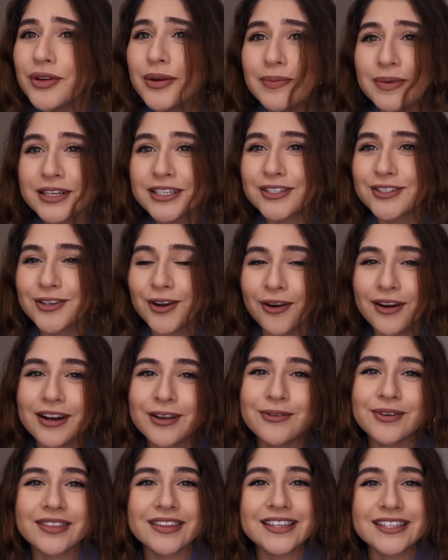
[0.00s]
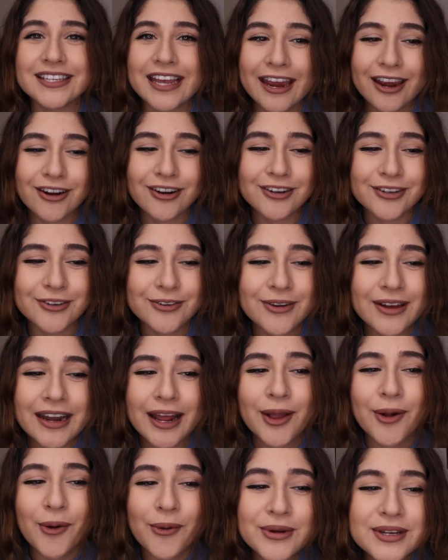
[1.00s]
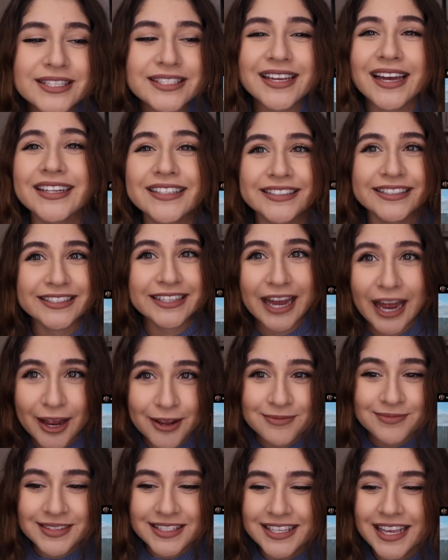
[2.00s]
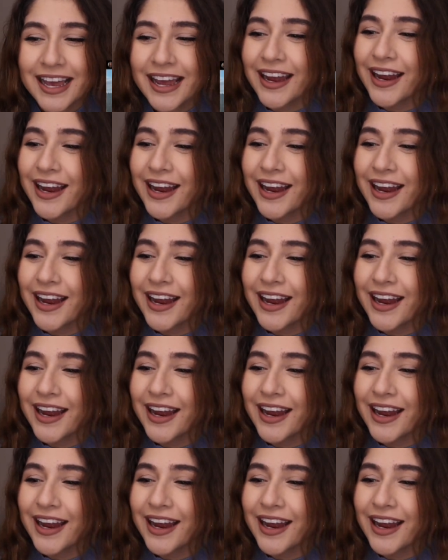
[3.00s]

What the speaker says: pictures already with this hairdo, and I always get DMs